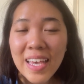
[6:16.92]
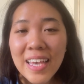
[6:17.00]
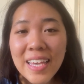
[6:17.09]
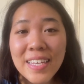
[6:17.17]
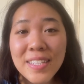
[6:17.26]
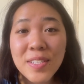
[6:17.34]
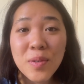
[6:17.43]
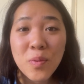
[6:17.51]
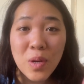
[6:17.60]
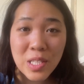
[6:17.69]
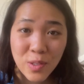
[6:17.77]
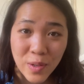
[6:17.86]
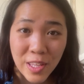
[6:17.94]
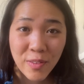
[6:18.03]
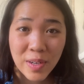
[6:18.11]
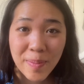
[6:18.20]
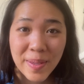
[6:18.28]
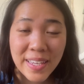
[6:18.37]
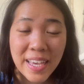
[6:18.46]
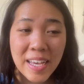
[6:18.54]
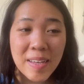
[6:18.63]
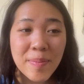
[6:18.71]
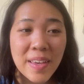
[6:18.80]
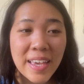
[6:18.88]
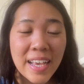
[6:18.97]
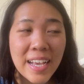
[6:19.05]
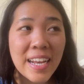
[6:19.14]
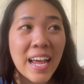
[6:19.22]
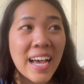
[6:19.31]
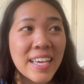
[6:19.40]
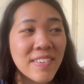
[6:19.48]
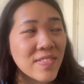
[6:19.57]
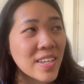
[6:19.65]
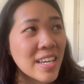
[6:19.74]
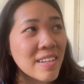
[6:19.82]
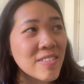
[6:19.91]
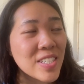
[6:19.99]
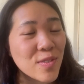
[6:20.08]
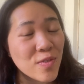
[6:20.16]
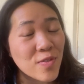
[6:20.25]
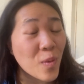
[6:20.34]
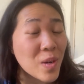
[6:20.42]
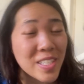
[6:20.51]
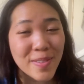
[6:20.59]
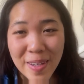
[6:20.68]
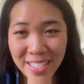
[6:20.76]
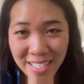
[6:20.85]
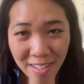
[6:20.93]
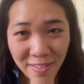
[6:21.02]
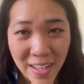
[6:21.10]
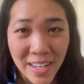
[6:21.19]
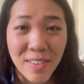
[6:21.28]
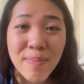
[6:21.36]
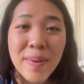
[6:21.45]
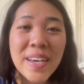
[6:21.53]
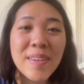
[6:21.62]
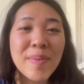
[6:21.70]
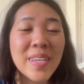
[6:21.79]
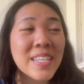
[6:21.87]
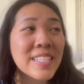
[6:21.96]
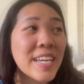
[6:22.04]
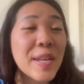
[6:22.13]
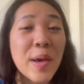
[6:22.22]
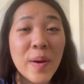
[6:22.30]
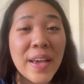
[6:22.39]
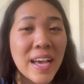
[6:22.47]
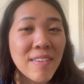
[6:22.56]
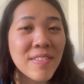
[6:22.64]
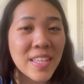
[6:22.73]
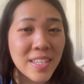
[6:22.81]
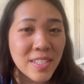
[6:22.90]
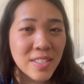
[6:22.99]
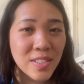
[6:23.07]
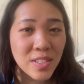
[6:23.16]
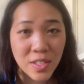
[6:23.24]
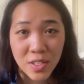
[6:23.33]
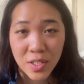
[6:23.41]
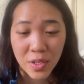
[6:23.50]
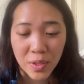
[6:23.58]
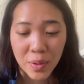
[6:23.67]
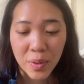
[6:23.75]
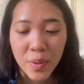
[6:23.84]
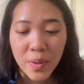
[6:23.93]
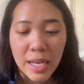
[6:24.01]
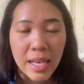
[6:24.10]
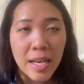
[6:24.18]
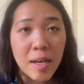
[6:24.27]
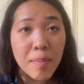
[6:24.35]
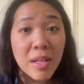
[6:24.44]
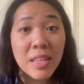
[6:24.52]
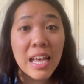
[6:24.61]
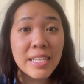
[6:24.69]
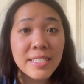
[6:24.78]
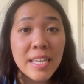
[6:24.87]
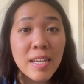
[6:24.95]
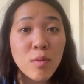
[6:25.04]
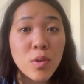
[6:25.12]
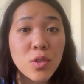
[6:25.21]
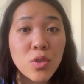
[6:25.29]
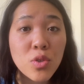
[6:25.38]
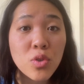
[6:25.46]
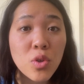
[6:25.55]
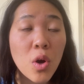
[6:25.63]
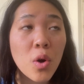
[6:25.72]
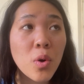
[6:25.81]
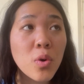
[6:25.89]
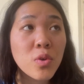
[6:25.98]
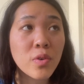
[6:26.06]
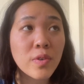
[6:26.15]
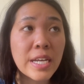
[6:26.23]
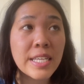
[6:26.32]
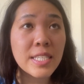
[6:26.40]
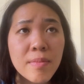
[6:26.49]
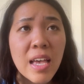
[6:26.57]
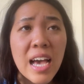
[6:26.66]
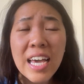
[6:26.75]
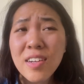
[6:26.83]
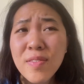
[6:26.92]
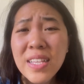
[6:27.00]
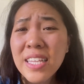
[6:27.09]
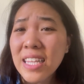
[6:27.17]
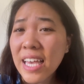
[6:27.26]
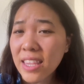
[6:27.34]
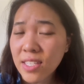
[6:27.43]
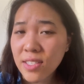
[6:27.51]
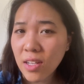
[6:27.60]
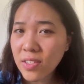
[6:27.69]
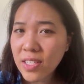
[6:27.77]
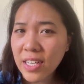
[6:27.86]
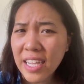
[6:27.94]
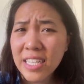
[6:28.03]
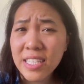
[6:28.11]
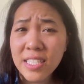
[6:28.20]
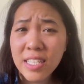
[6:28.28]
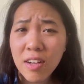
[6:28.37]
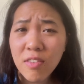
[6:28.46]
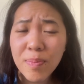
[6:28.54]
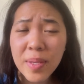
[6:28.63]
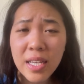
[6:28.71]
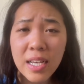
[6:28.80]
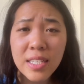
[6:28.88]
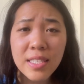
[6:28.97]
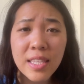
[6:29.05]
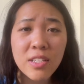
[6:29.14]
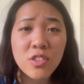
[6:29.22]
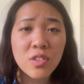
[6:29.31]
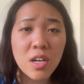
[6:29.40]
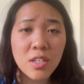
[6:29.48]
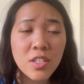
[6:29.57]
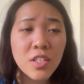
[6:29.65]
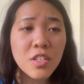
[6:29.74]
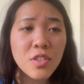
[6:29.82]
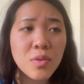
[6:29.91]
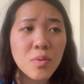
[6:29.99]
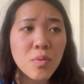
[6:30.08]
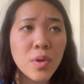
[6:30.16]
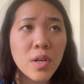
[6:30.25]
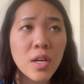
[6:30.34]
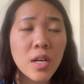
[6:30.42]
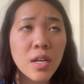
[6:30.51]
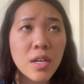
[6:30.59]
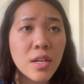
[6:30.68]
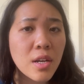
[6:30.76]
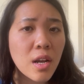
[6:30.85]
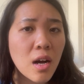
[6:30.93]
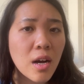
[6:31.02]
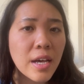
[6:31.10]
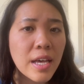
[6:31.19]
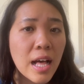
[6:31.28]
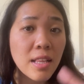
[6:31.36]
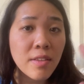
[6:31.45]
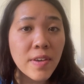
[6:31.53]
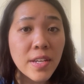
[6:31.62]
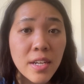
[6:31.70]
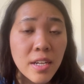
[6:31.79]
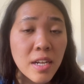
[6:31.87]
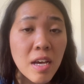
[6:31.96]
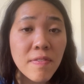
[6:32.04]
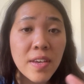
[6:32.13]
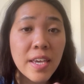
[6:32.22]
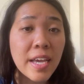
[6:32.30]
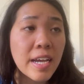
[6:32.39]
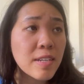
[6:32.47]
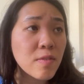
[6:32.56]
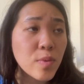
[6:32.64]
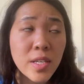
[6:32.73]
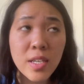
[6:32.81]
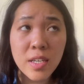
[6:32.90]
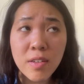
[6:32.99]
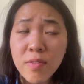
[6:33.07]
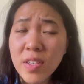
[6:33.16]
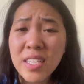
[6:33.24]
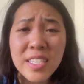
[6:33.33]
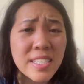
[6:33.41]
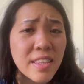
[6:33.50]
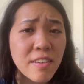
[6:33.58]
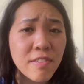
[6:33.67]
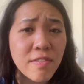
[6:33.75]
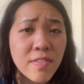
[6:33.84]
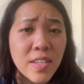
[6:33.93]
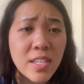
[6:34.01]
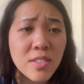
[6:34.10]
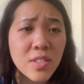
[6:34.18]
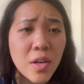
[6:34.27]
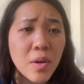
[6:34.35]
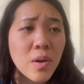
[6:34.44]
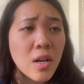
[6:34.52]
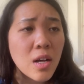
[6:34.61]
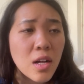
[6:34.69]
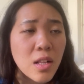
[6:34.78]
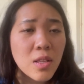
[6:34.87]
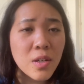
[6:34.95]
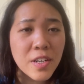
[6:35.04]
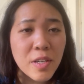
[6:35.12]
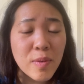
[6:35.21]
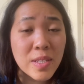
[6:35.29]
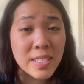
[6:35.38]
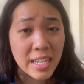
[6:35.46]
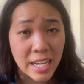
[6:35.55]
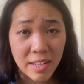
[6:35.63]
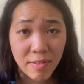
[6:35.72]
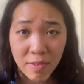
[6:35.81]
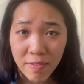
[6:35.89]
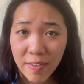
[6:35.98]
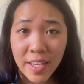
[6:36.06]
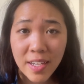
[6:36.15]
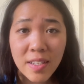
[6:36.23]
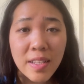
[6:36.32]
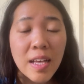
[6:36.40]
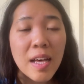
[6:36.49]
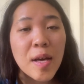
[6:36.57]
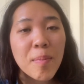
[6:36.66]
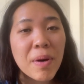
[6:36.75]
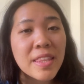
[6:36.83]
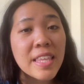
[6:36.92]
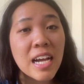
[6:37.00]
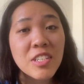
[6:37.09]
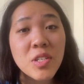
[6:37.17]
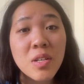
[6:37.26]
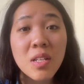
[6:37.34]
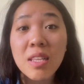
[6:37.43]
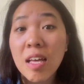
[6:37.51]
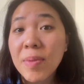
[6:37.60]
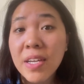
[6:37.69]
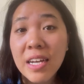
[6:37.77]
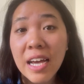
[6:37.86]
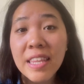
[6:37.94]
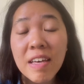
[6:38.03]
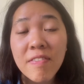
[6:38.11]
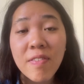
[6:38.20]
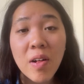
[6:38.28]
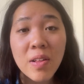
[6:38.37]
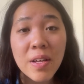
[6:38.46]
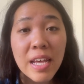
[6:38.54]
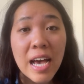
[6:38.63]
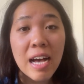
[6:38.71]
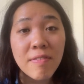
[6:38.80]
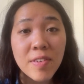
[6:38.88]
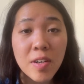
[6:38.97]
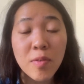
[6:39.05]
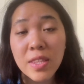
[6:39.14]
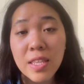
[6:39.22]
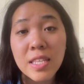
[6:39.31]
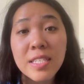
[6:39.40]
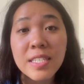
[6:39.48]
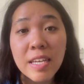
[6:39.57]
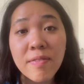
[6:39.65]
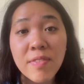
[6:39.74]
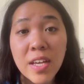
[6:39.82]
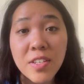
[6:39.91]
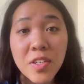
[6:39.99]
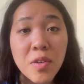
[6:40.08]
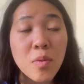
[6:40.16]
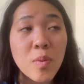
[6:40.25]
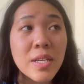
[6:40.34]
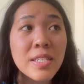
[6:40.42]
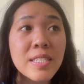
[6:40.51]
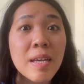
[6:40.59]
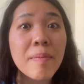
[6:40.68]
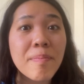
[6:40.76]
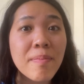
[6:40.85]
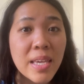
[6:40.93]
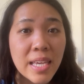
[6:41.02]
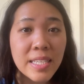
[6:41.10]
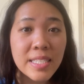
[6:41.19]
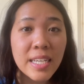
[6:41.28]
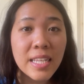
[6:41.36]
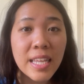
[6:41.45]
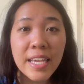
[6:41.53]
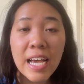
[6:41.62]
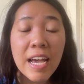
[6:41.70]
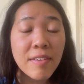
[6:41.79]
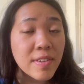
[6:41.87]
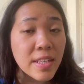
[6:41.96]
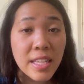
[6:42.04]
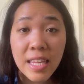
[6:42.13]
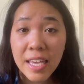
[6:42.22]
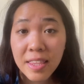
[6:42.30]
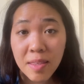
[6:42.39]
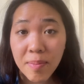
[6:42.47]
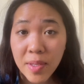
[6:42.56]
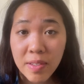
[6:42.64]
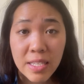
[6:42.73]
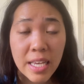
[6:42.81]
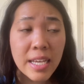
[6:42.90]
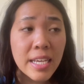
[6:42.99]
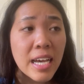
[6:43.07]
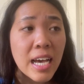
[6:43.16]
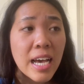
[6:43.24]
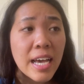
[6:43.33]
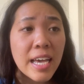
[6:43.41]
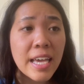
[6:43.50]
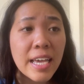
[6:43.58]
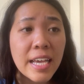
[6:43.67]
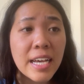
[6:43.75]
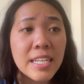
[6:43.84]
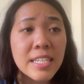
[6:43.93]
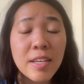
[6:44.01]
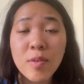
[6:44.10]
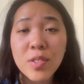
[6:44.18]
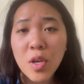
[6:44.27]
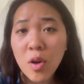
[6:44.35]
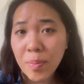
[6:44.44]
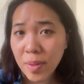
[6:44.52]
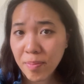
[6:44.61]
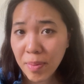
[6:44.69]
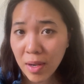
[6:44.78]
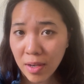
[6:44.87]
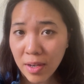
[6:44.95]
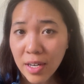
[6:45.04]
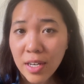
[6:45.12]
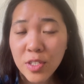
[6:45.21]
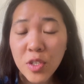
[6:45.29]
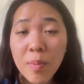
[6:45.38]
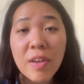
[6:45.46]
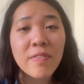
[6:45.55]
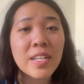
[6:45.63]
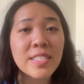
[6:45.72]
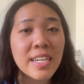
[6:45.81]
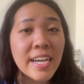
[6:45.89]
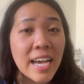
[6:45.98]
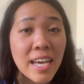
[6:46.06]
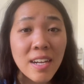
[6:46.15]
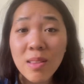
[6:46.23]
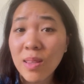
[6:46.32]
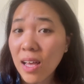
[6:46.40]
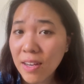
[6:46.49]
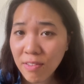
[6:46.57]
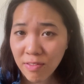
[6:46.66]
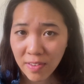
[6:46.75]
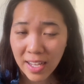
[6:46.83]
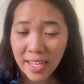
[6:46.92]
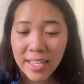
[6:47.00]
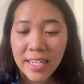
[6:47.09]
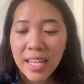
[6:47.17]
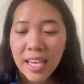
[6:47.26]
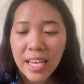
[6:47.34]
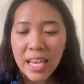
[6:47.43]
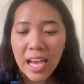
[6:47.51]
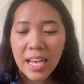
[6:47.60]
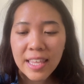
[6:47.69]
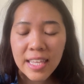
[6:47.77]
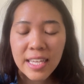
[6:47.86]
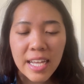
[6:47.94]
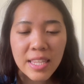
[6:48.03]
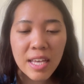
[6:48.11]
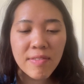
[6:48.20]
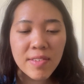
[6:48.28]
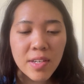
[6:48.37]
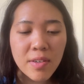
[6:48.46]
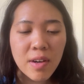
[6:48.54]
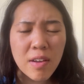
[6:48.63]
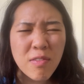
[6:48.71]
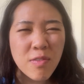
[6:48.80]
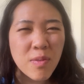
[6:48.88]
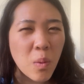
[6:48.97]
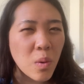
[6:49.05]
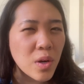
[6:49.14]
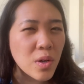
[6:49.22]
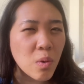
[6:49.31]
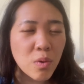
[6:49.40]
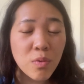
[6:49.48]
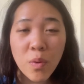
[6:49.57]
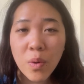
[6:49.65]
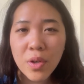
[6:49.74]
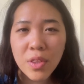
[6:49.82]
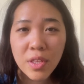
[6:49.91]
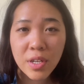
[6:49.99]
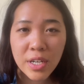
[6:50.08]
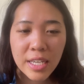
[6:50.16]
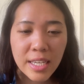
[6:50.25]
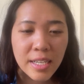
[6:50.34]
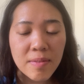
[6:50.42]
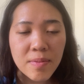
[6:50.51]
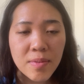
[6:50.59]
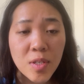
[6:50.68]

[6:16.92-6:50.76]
It's 1:23 p.m. and I've kind of just forced myself out of bed because I know I have things to do, but last night was so crazy. I didn't really like the salsa night itself because the instructors were not elevated enough and we couldn't really see their feet, so learning was kind of a fail. But the actual clubbing night that followed after within the same venue was amazing. Like, I really liked the music. And it was open bar, so my friends and I had a lot of fun. I think I left at around 4 or 4:30.